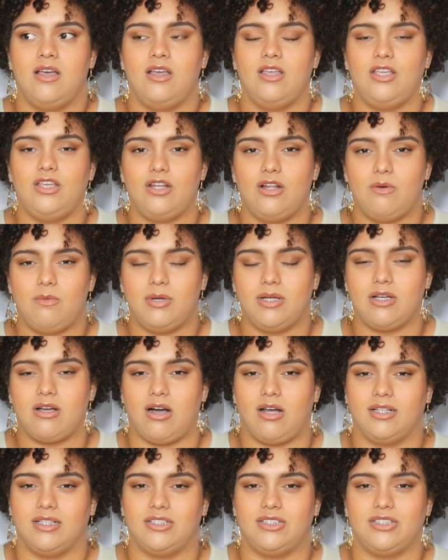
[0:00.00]
you know, when
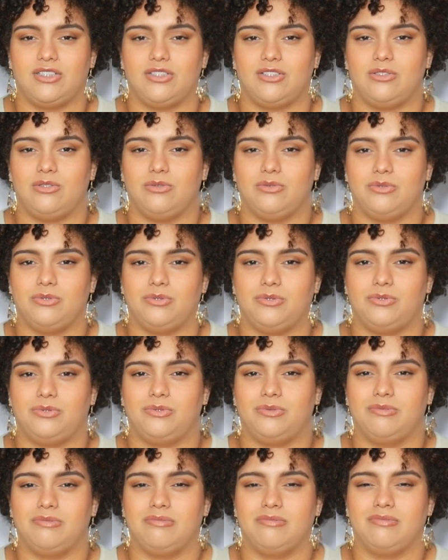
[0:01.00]
colleges
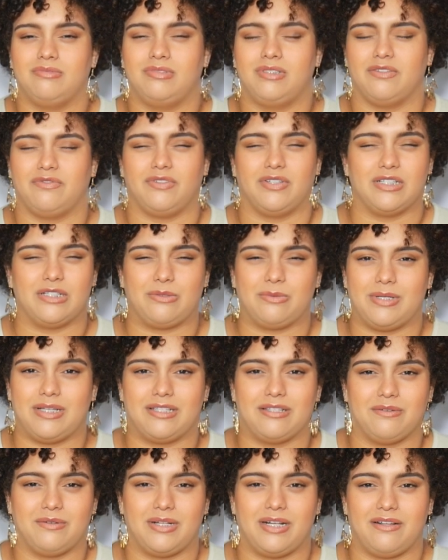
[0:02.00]
do the first weeks
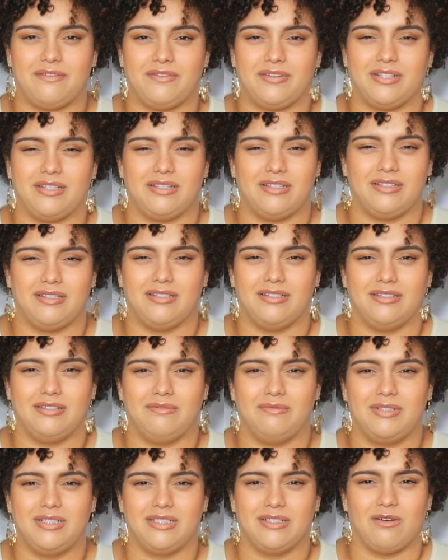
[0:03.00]
or whatever, the,
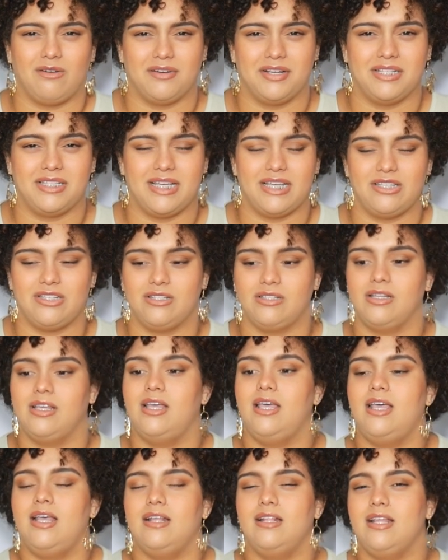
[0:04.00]
what is it, orientation?
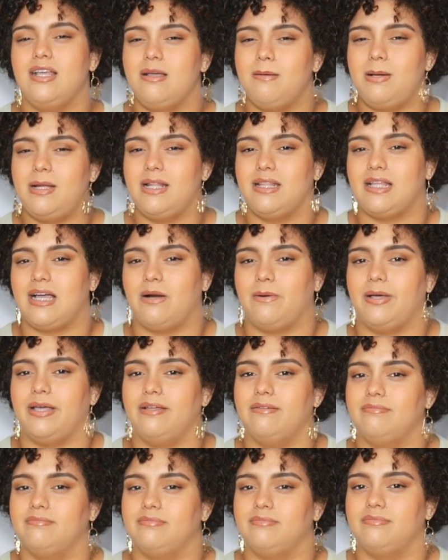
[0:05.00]
Think about it that way.
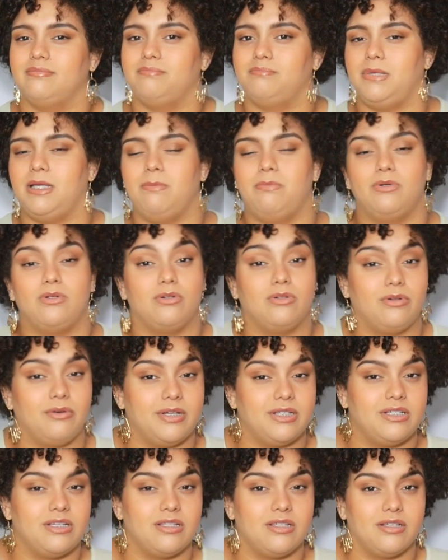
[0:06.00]
People don't know
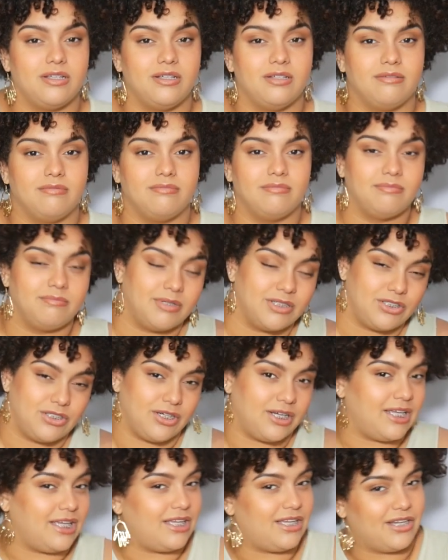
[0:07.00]
each other, but
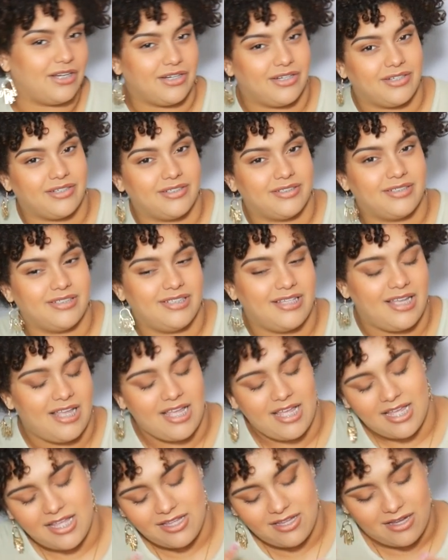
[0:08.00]
you're eager.
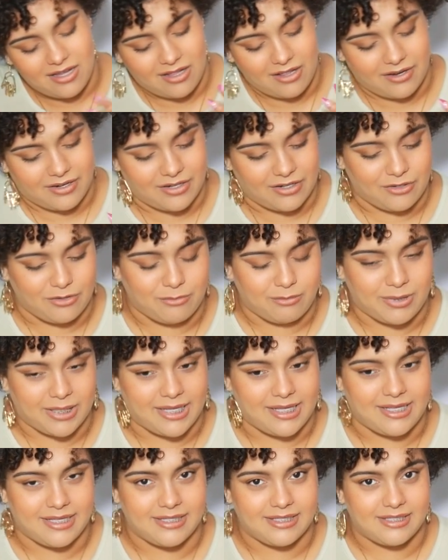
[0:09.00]
You're in a new
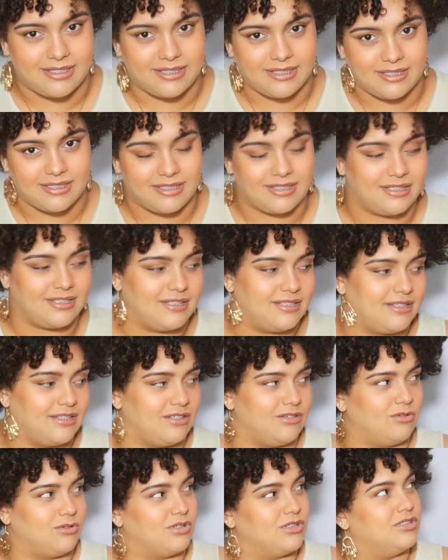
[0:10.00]
place. The
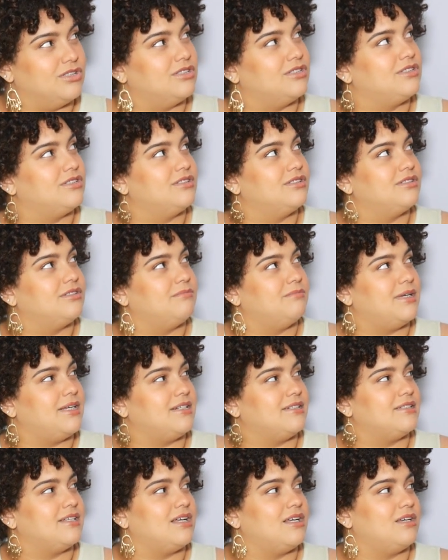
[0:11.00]
door just made
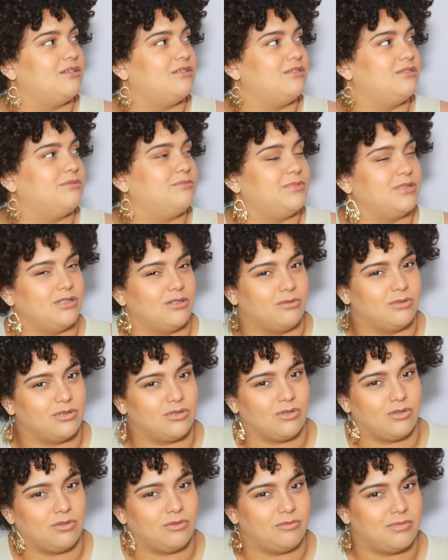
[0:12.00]
a sound, but no one's
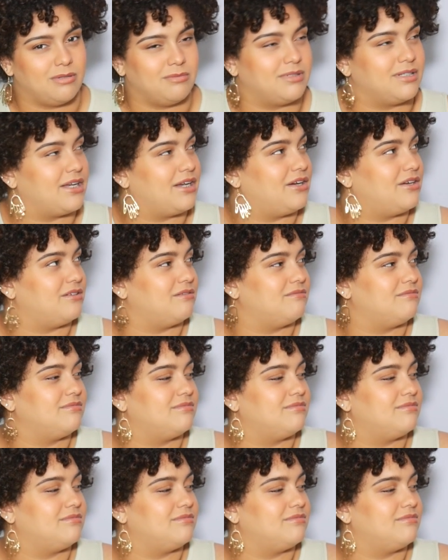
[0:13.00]
home. I'm scared.